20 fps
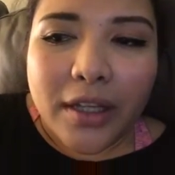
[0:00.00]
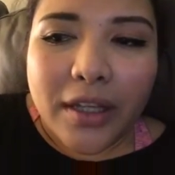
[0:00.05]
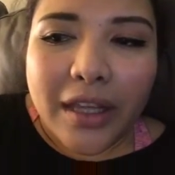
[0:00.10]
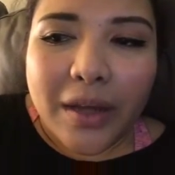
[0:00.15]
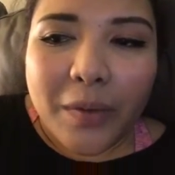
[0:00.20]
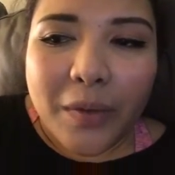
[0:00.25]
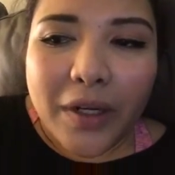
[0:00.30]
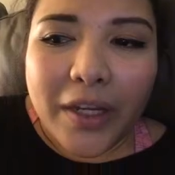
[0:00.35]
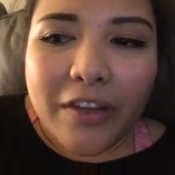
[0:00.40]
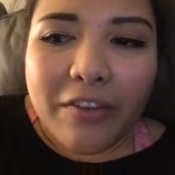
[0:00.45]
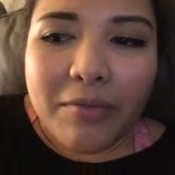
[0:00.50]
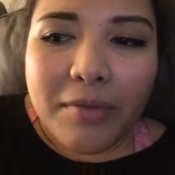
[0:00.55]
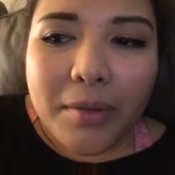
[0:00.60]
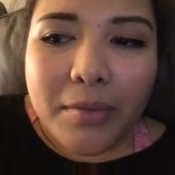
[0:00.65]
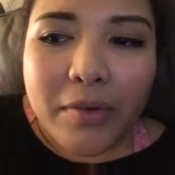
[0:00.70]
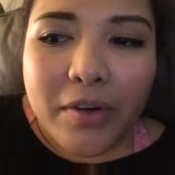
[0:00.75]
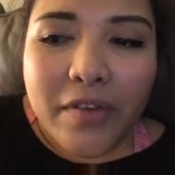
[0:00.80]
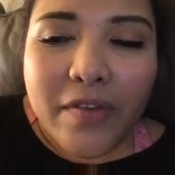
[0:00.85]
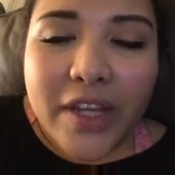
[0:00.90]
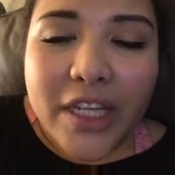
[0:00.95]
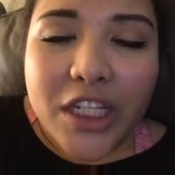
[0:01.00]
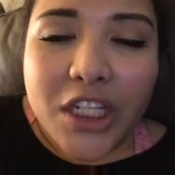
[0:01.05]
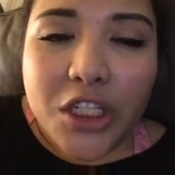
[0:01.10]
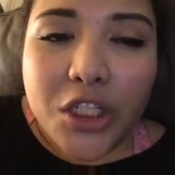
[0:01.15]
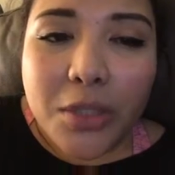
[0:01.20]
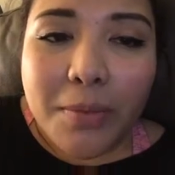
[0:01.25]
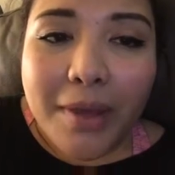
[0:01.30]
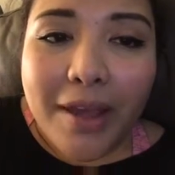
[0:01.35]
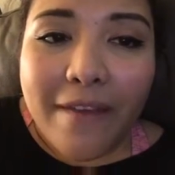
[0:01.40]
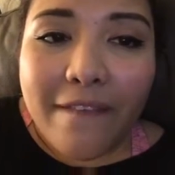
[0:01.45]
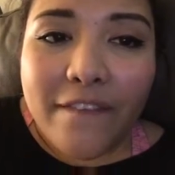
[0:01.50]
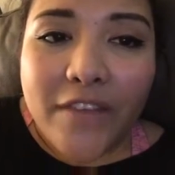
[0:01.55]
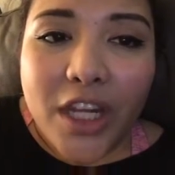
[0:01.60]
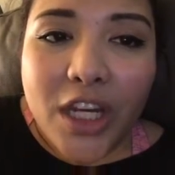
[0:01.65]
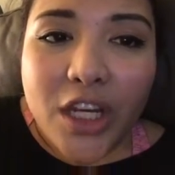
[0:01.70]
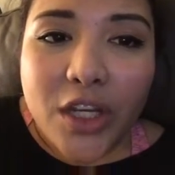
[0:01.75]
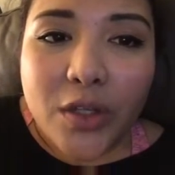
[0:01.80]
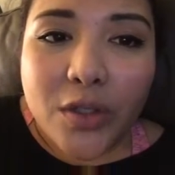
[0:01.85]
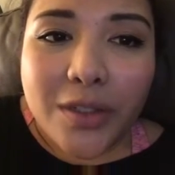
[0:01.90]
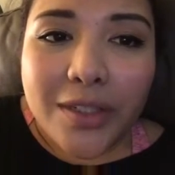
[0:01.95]
That would give me motivation to make
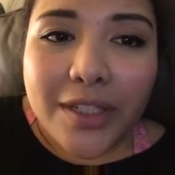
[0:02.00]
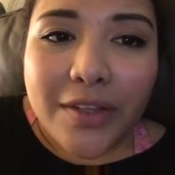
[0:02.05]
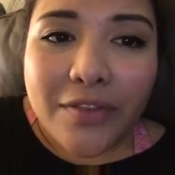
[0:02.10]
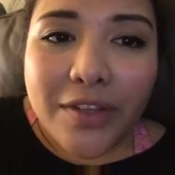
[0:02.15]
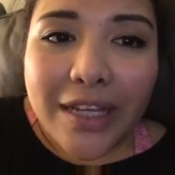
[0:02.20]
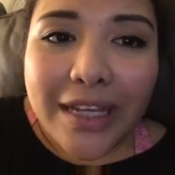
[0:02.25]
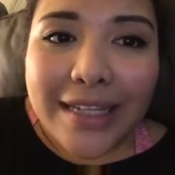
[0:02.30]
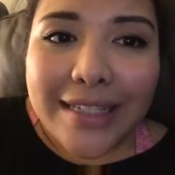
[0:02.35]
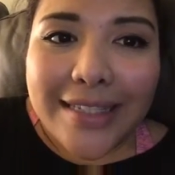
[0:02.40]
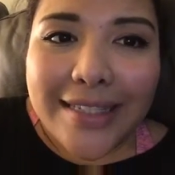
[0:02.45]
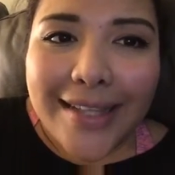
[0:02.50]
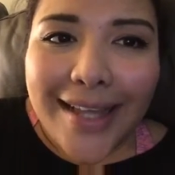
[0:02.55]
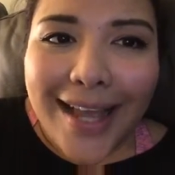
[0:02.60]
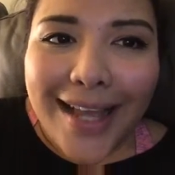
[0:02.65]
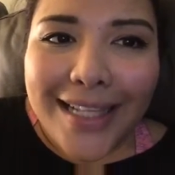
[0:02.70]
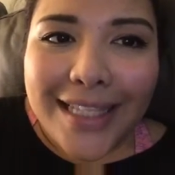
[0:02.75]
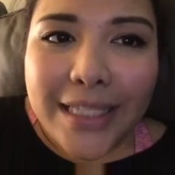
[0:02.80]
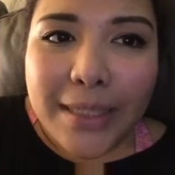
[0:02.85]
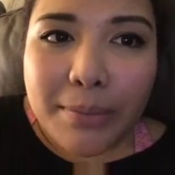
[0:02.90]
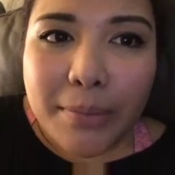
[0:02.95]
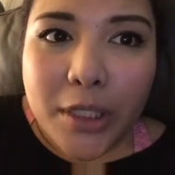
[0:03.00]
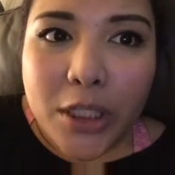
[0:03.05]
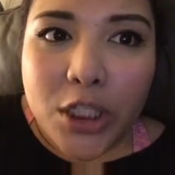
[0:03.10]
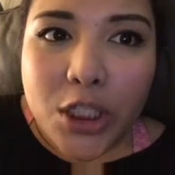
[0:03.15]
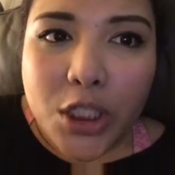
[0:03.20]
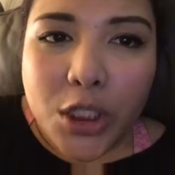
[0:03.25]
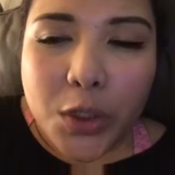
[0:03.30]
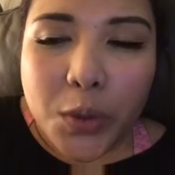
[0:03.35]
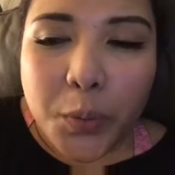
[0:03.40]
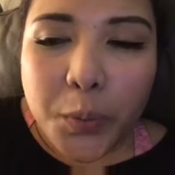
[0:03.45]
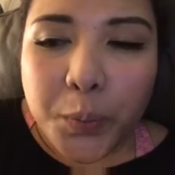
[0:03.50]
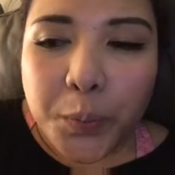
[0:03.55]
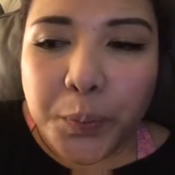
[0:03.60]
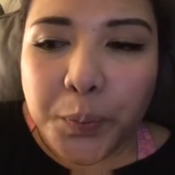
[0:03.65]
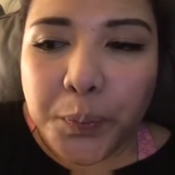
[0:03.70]
videos if you guys ask me to.